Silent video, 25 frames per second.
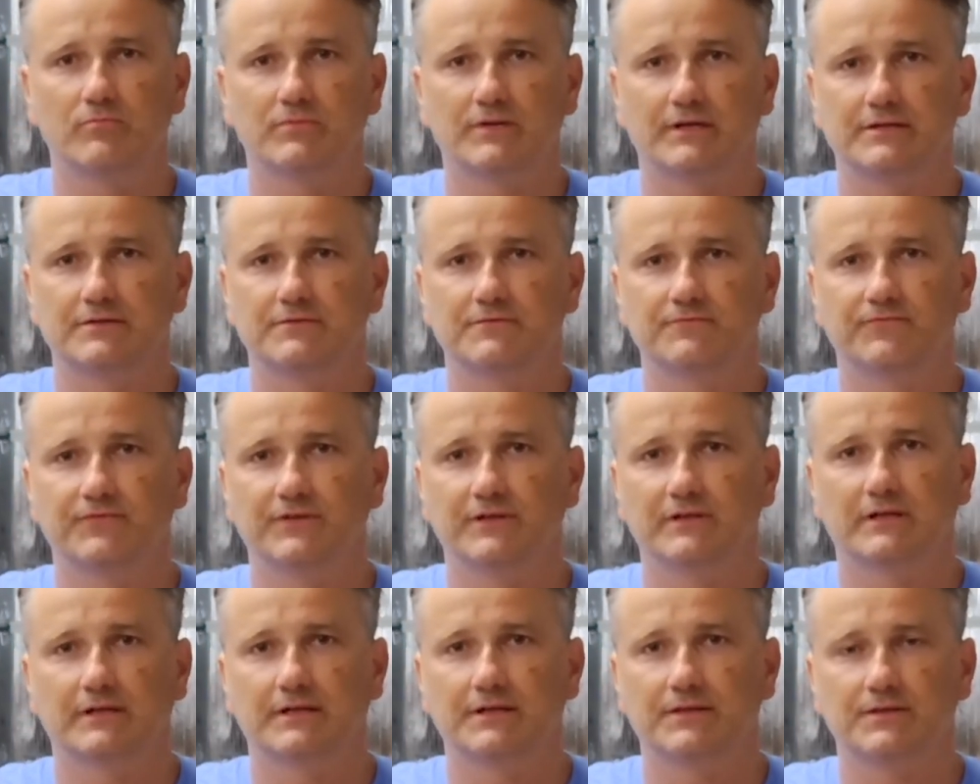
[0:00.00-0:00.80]
I didn't
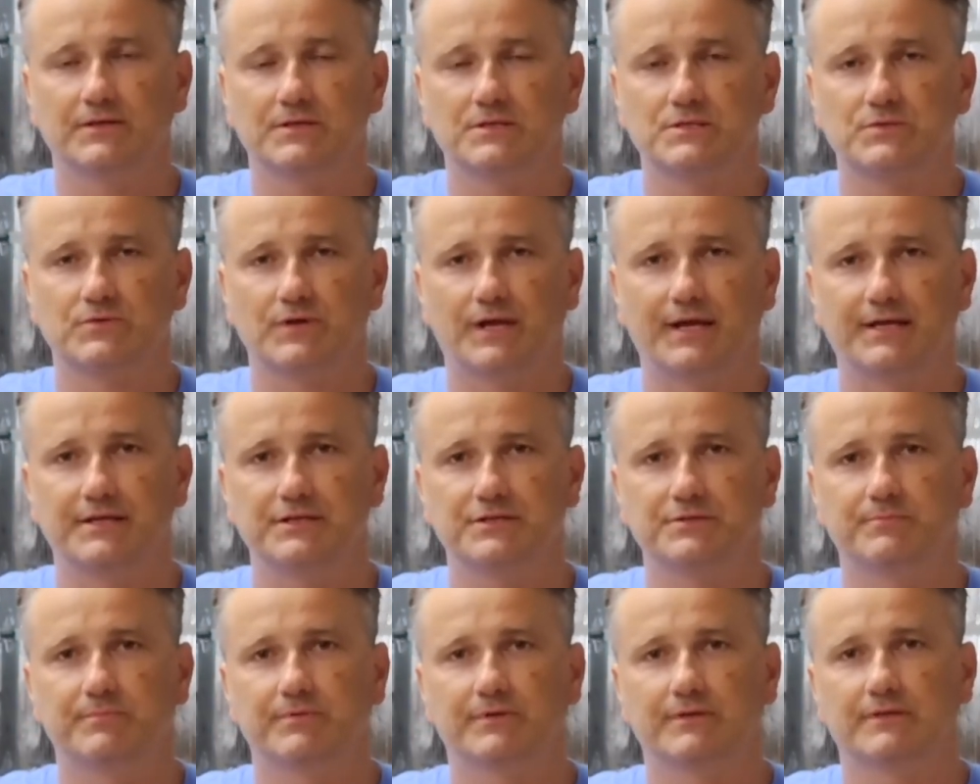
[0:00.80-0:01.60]
feel anything
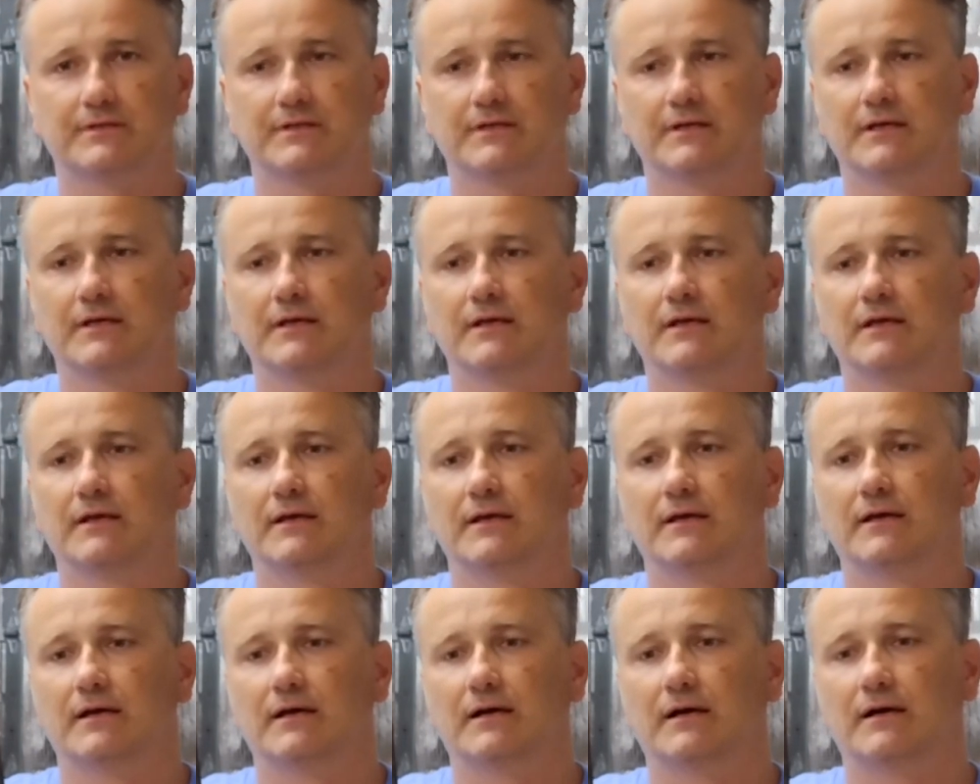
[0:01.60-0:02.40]
strange, but
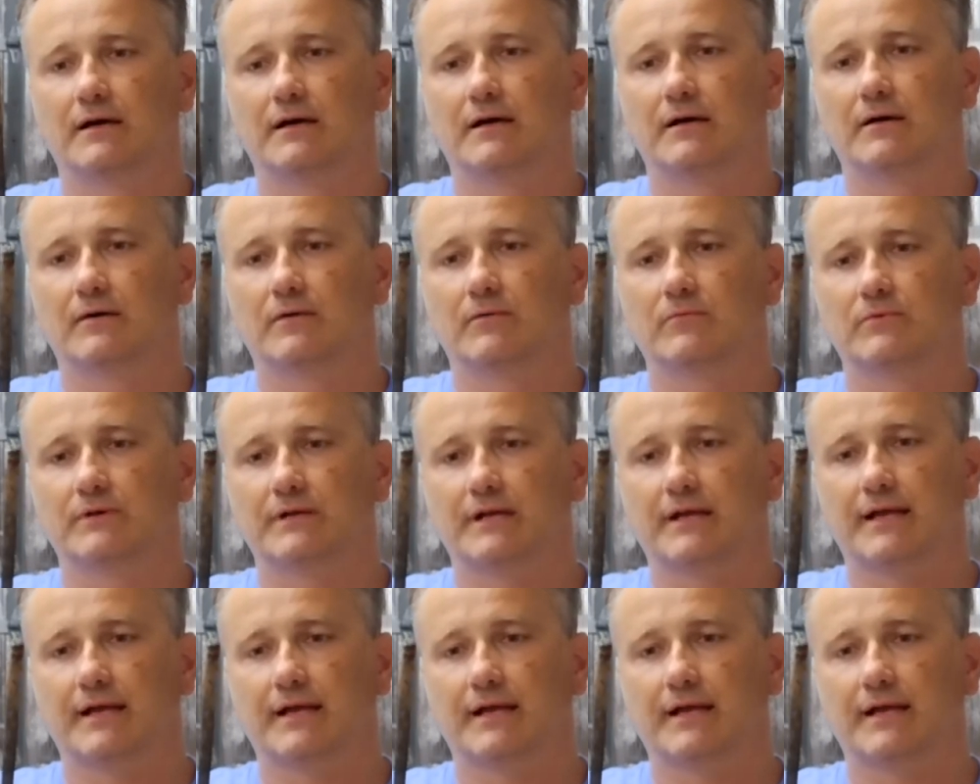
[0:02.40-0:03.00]
when